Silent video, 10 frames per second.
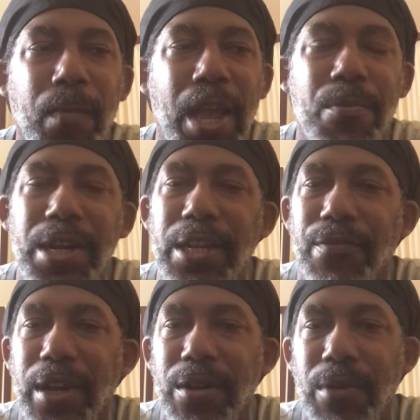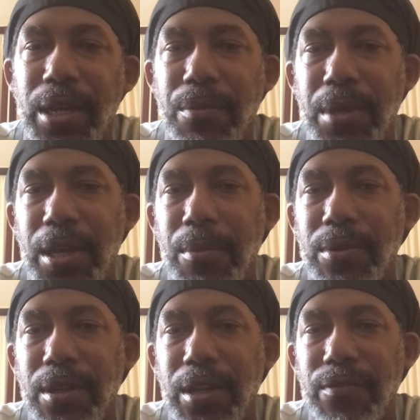and we need to find a way to be able
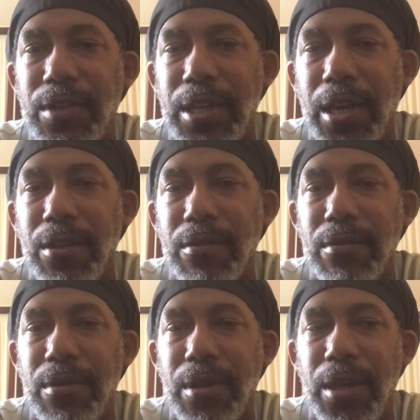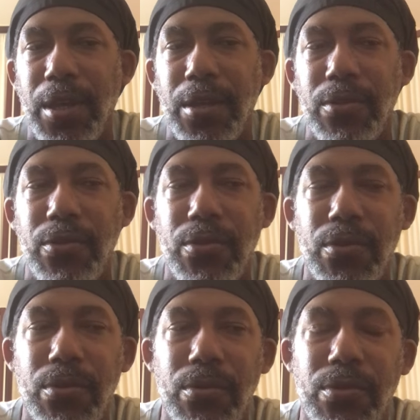to live together and
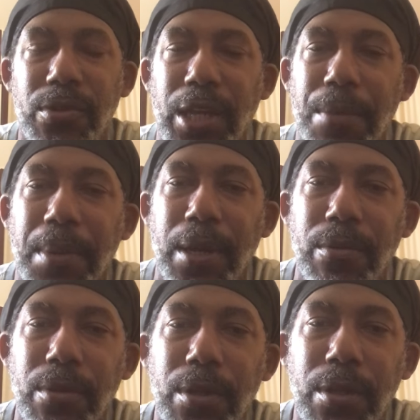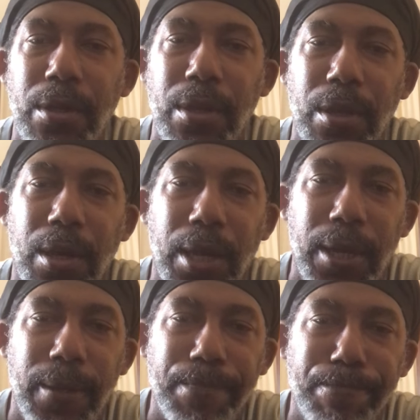to stamp out
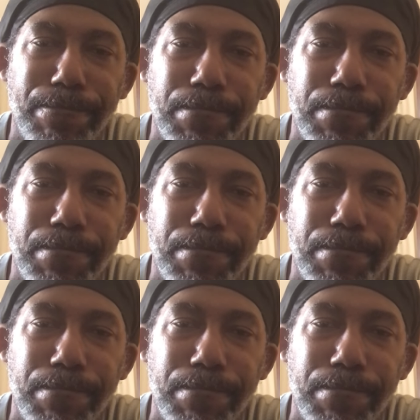um,